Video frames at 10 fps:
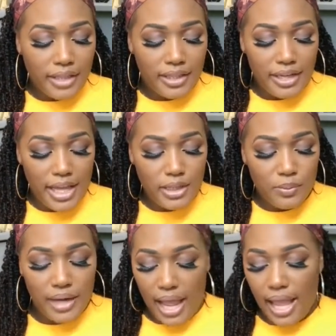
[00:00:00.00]
Alright, the
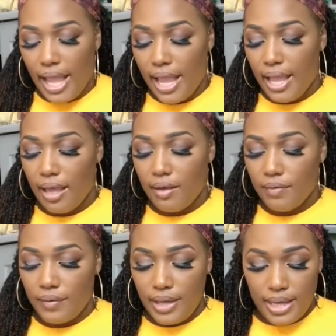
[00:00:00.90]
next one I
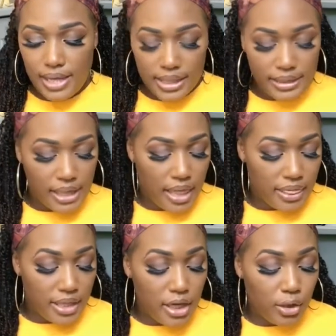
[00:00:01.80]
have is
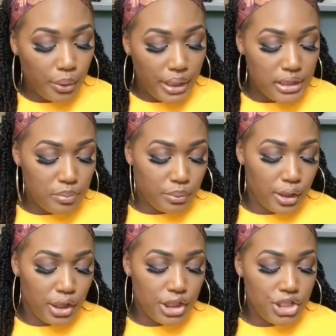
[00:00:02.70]
the crease
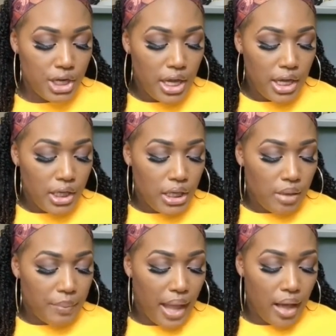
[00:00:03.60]
brush,
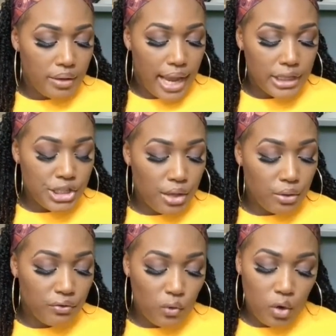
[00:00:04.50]
powder
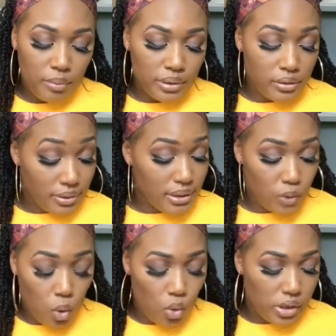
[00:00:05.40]
eyeshadow formulas,
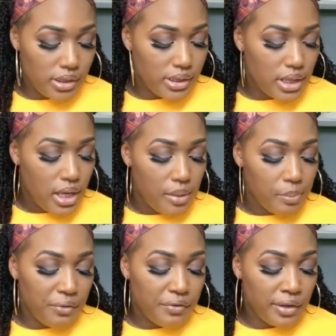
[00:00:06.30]
of course,
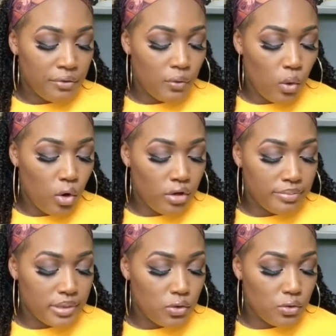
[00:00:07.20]
perfectly
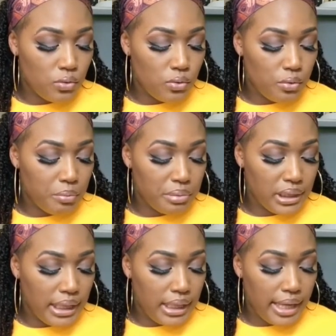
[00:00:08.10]
formed to
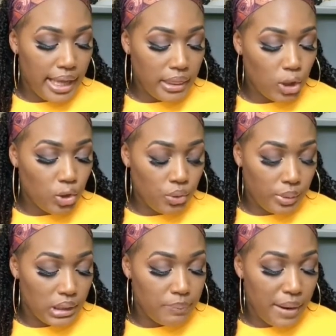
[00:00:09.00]
blend at the
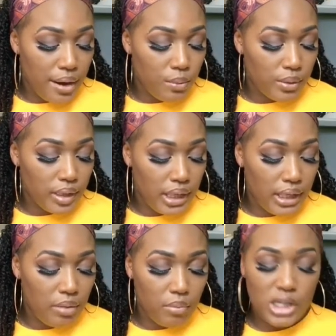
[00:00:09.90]
crease, paired with
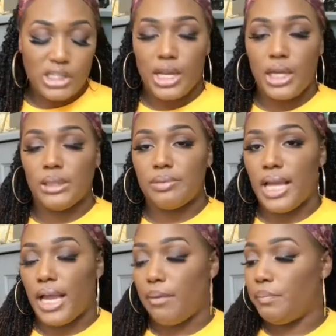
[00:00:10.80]
any Marc
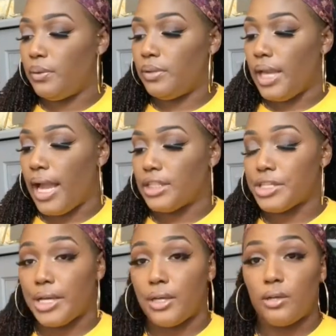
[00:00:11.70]
Jacobs beauty
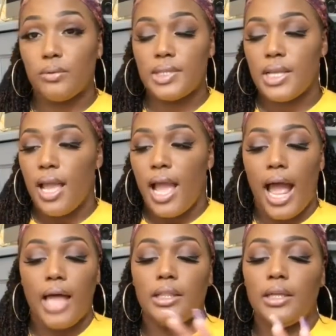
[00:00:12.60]
eyeshadows.
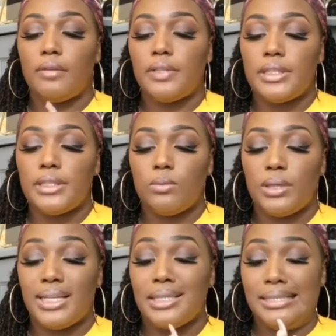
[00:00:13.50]
I love this.
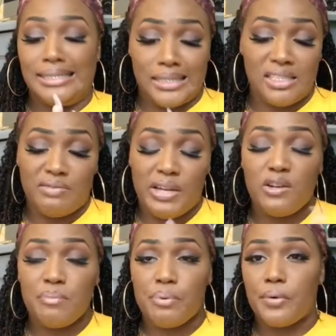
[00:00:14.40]
When I say this is
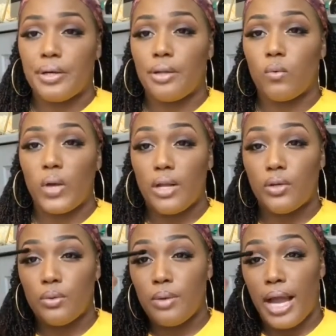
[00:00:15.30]
very pointed, what
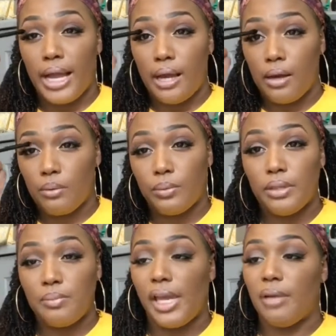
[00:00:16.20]
I do, I
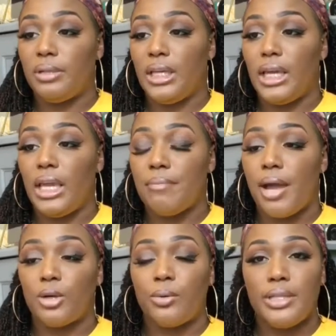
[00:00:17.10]
really be able to get
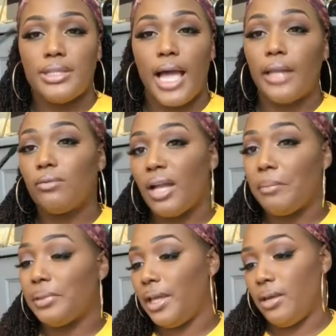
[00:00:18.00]
in my crease. I do
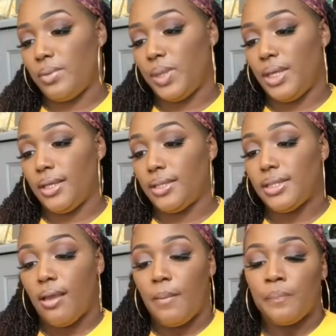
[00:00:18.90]
not blend with
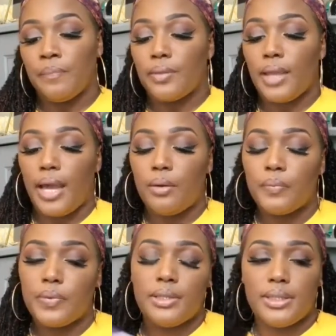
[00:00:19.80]
this. I
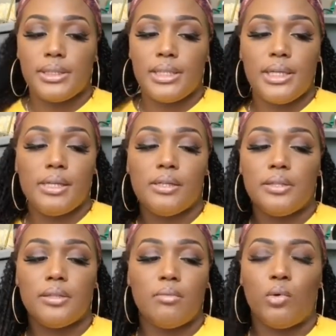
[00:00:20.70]
don't think this
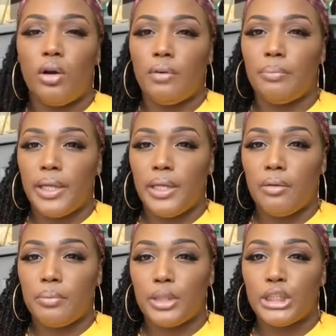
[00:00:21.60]
is more of a
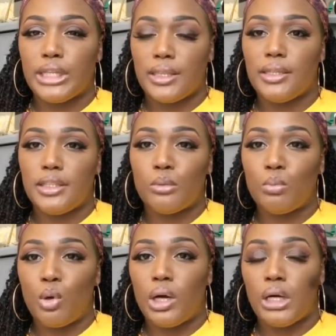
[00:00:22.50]
blending brush. I think
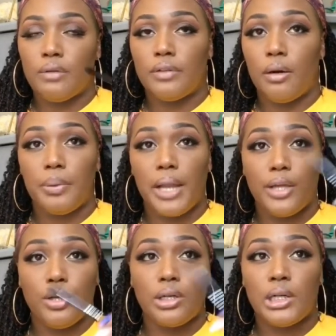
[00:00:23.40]
this is more of a
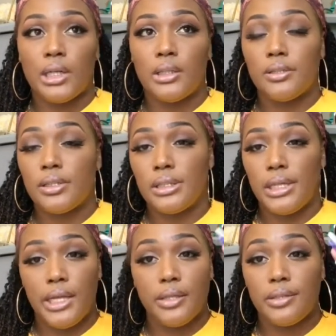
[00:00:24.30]
apply your colors
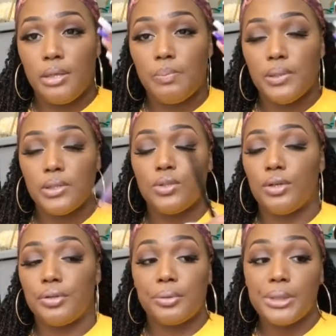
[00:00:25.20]
deep
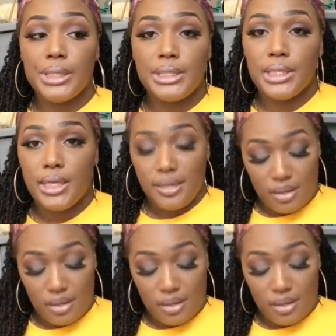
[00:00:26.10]
into your crease.